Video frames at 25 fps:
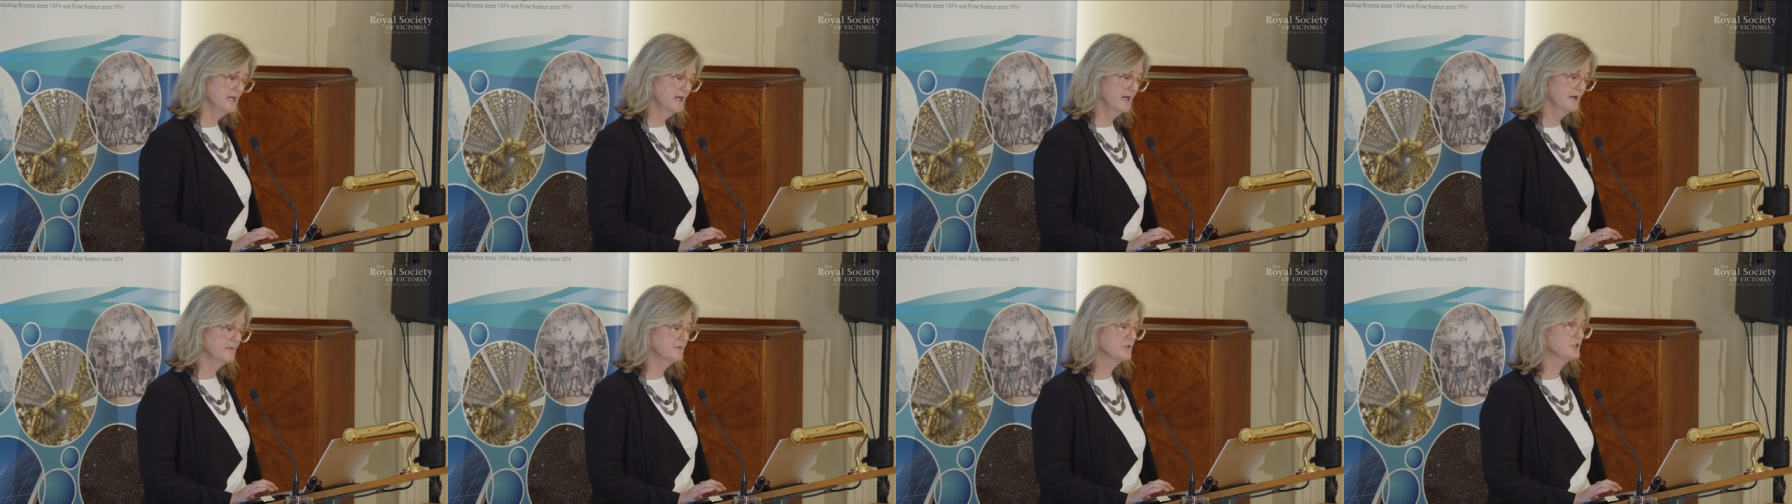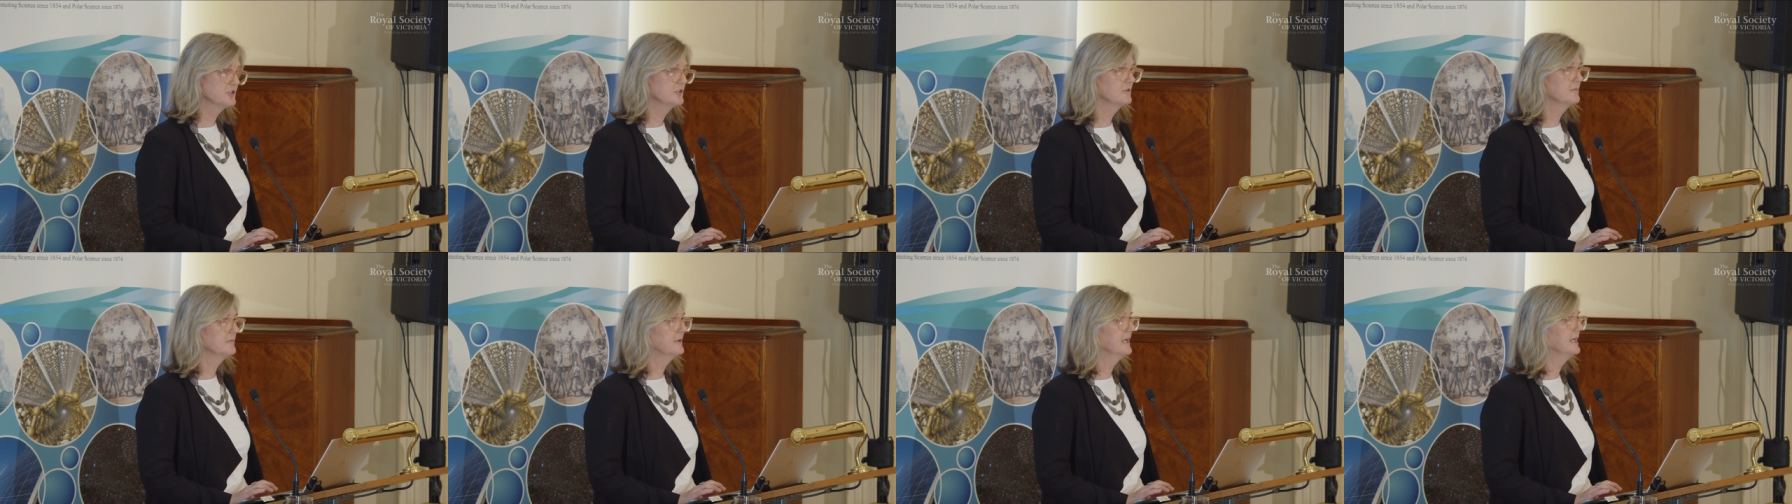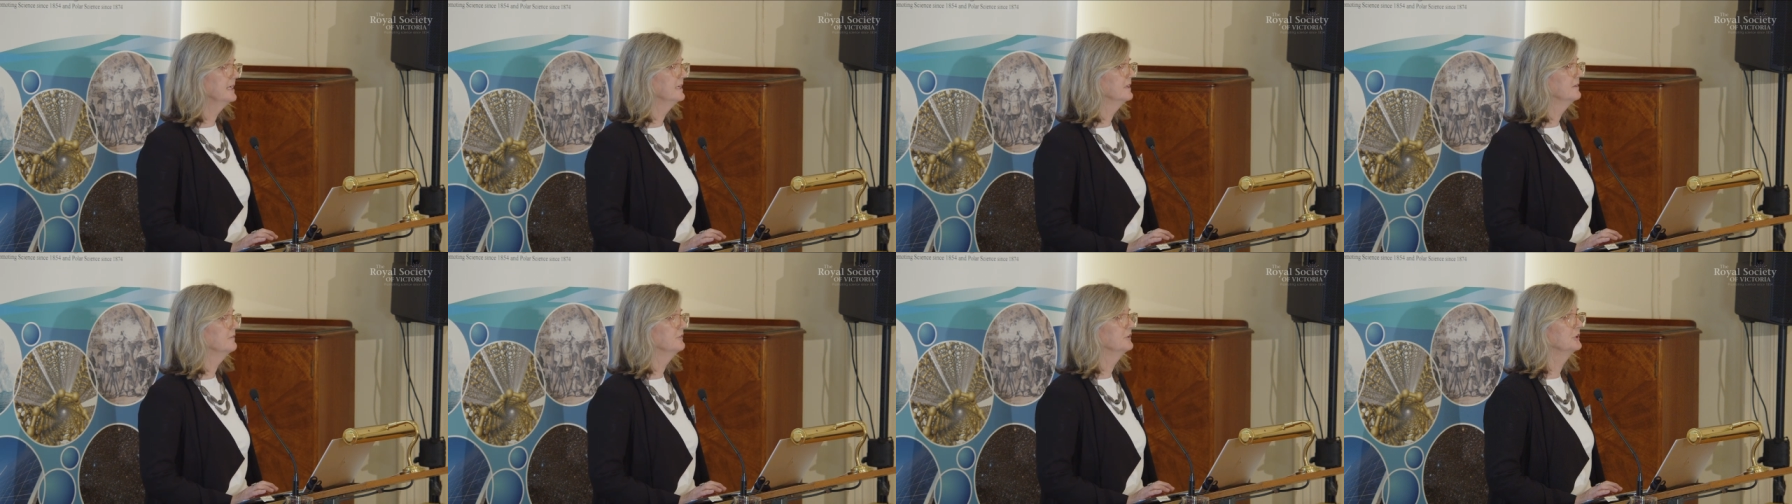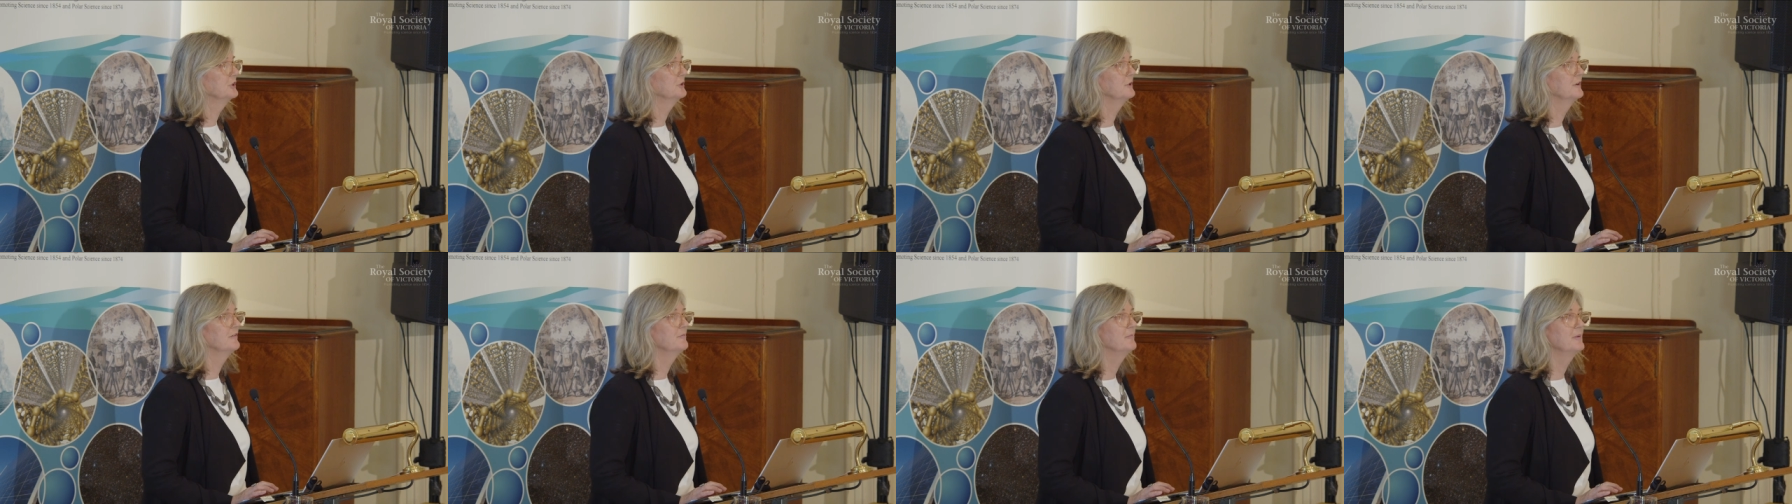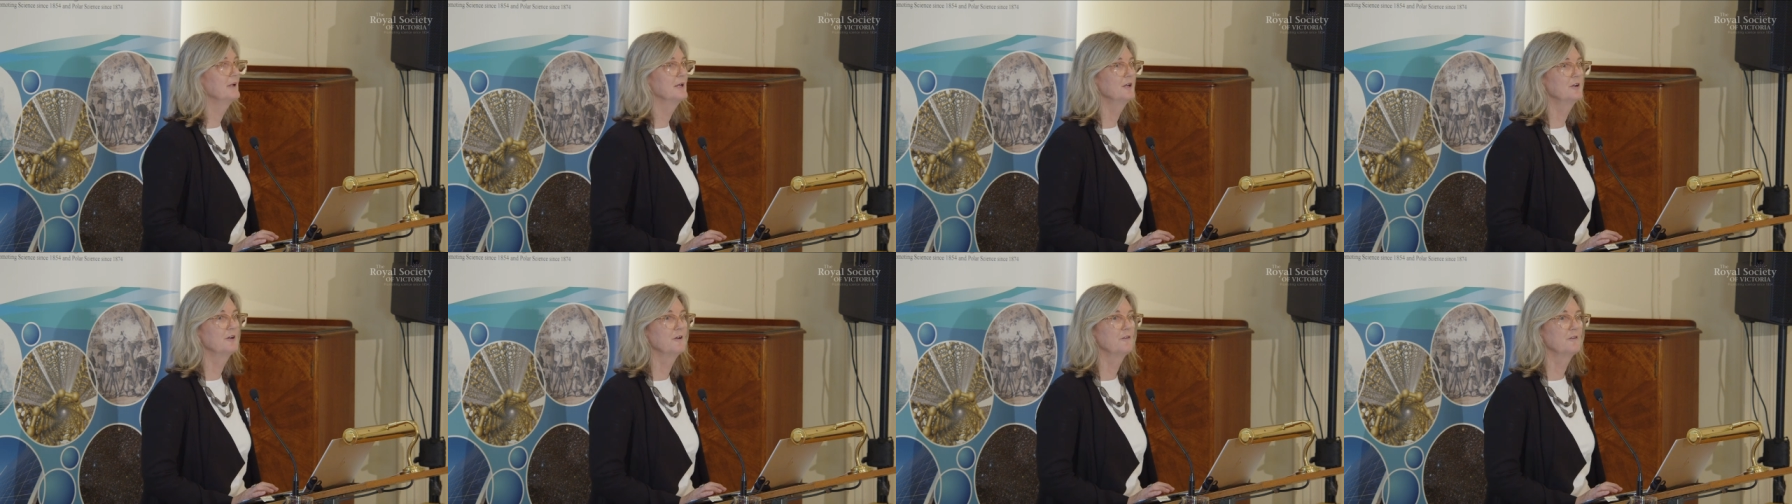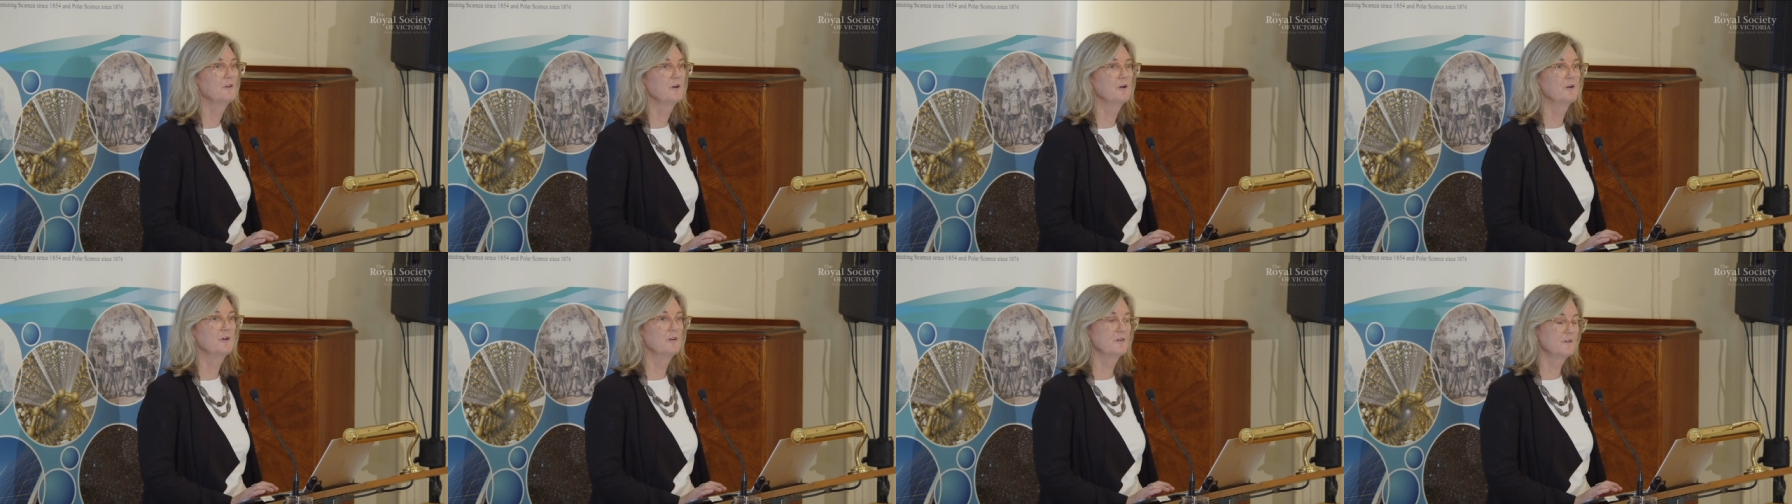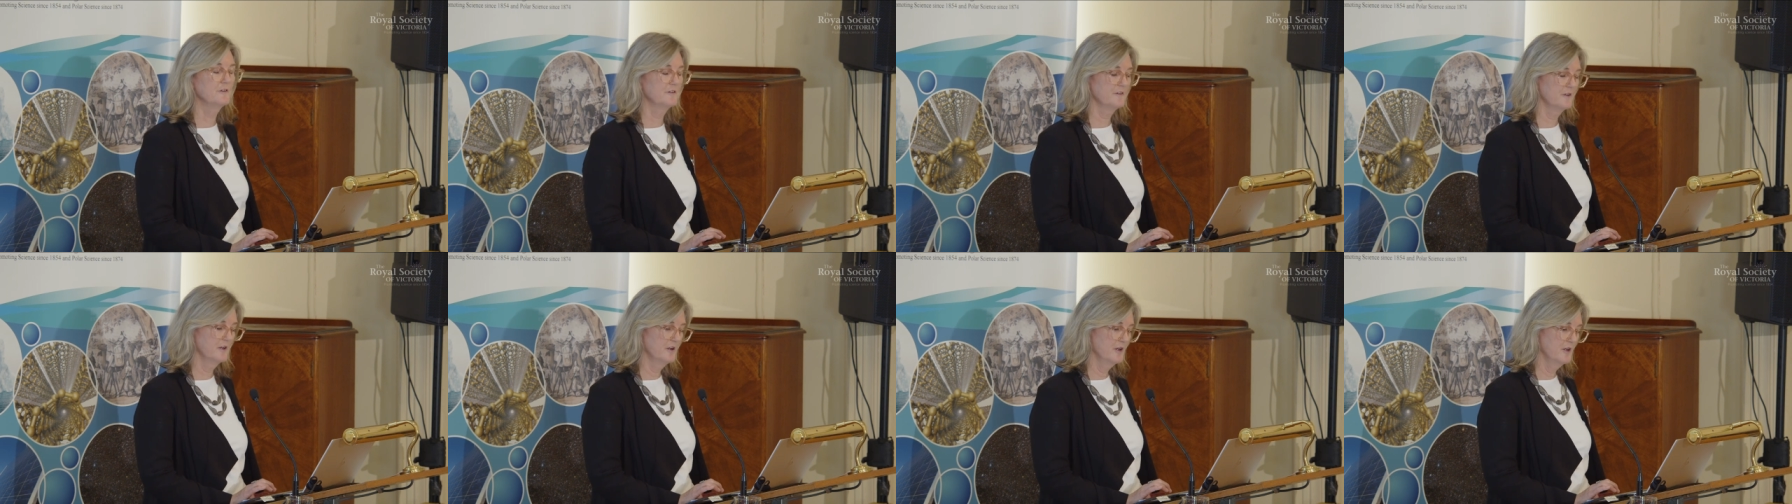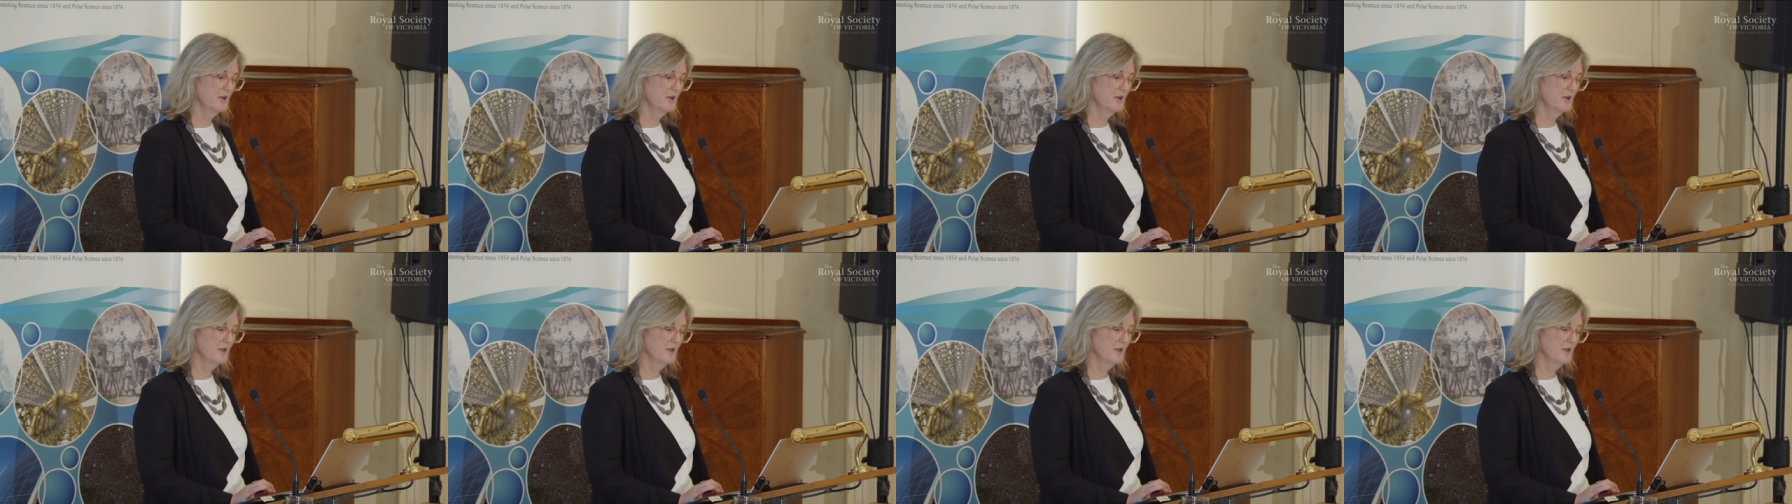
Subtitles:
I'm sure many of you have been on those